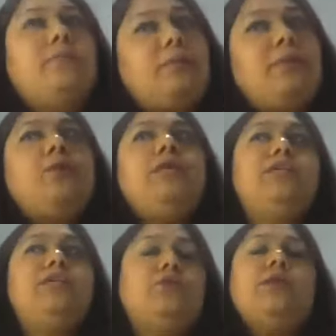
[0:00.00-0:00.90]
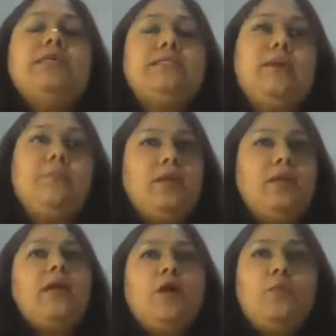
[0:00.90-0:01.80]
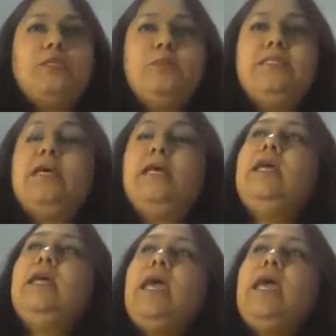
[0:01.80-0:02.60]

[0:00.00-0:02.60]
maybe we need to re-examine what's being said.